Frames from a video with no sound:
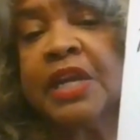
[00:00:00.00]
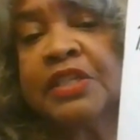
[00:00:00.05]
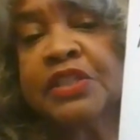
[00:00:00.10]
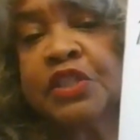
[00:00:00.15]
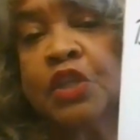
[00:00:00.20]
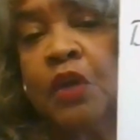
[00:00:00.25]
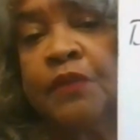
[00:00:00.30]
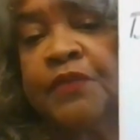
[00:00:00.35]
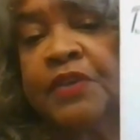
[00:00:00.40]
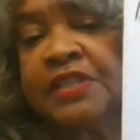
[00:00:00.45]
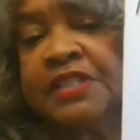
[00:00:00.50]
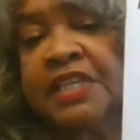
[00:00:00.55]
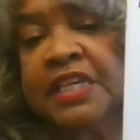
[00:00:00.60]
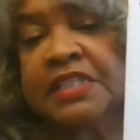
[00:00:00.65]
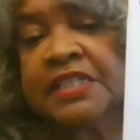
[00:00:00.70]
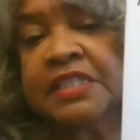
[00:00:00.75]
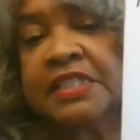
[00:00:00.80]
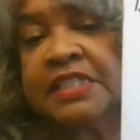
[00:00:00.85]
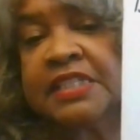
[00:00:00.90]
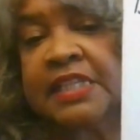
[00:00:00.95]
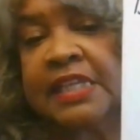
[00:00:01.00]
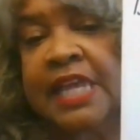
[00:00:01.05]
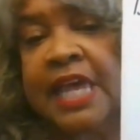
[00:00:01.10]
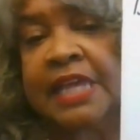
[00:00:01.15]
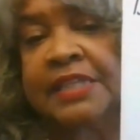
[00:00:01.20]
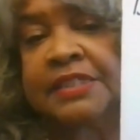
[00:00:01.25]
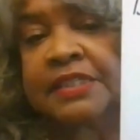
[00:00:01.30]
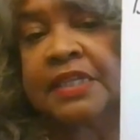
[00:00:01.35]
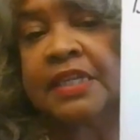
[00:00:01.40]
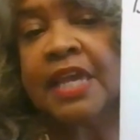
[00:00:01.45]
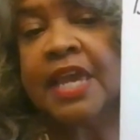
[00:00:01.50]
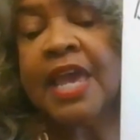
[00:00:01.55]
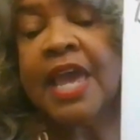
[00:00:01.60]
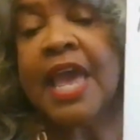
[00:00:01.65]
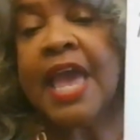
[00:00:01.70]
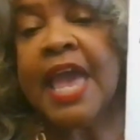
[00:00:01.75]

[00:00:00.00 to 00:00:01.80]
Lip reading: I saw for Destiny's Closet.